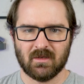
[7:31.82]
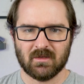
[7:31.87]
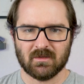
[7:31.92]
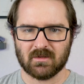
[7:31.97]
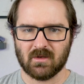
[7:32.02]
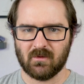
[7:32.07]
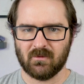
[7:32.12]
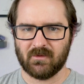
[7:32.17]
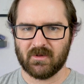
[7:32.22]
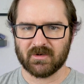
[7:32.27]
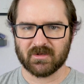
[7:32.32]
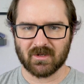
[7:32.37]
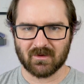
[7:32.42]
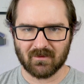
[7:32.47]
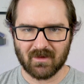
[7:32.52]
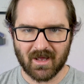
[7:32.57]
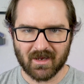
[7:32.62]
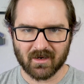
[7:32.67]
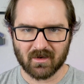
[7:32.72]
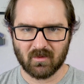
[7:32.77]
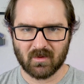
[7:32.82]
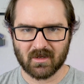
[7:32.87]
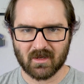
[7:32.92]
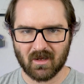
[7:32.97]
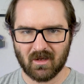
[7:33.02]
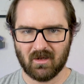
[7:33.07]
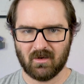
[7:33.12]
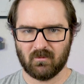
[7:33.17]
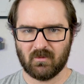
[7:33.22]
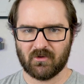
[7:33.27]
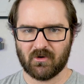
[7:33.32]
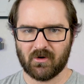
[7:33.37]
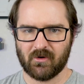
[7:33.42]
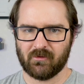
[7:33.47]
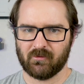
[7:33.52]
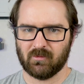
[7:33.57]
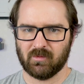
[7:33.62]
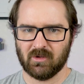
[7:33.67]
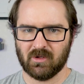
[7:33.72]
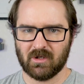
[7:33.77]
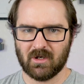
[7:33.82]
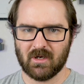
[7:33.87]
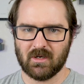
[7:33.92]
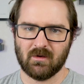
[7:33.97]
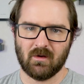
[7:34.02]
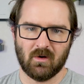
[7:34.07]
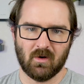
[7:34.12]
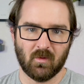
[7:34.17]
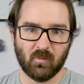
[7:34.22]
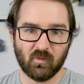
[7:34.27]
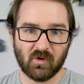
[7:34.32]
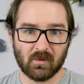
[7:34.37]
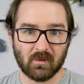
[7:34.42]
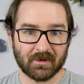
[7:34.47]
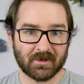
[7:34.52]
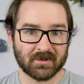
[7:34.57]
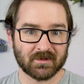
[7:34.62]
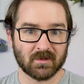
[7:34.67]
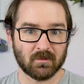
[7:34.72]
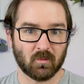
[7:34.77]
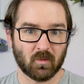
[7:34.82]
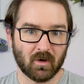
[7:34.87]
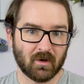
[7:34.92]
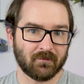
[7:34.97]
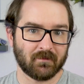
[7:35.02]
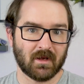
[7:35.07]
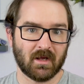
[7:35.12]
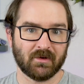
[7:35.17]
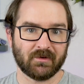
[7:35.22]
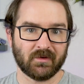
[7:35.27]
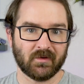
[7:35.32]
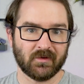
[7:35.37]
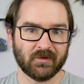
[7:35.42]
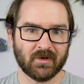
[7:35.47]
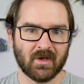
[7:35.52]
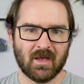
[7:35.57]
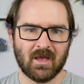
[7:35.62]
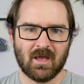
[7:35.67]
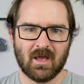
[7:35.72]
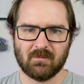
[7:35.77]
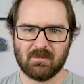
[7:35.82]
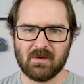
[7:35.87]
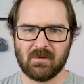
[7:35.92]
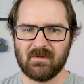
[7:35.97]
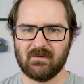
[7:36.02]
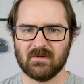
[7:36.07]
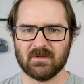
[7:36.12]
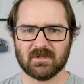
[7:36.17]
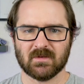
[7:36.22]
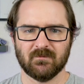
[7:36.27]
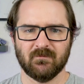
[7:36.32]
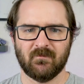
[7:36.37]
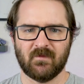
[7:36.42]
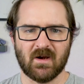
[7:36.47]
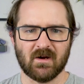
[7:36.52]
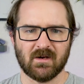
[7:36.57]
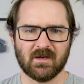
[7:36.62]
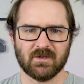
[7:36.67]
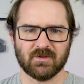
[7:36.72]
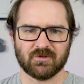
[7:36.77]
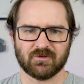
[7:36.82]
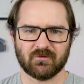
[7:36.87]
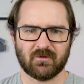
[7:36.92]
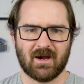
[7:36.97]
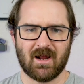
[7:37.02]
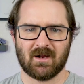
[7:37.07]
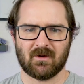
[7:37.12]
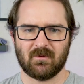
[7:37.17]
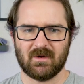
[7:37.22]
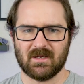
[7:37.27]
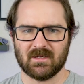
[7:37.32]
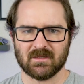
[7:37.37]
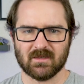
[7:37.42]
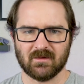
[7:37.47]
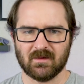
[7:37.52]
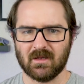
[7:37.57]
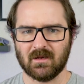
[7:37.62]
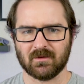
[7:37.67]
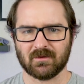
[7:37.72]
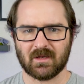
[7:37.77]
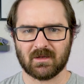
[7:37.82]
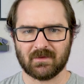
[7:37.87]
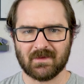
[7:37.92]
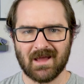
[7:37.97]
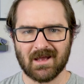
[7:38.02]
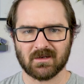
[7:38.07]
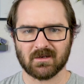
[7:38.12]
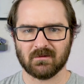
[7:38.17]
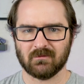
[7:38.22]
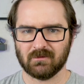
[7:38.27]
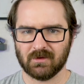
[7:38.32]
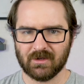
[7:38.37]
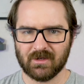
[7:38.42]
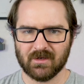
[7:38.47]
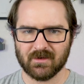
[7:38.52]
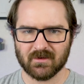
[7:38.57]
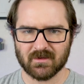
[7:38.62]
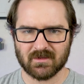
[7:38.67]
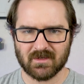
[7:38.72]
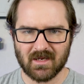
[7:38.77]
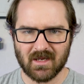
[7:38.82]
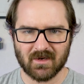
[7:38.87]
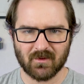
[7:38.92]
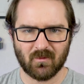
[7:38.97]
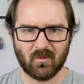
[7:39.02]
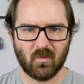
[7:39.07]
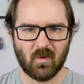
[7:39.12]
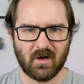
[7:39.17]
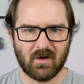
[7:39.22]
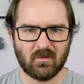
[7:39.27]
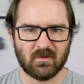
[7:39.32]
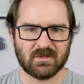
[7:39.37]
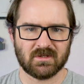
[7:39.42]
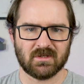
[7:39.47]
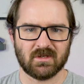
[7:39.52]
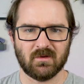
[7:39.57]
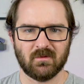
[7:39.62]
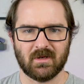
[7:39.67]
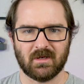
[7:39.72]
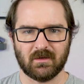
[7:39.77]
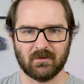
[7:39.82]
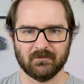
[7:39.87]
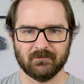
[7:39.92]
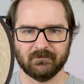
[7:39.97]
So there's a lot going on with Arthropleura, and hopefully we'll get some more fossils, maybe even some various trackways and things like that to really understand what it was doing.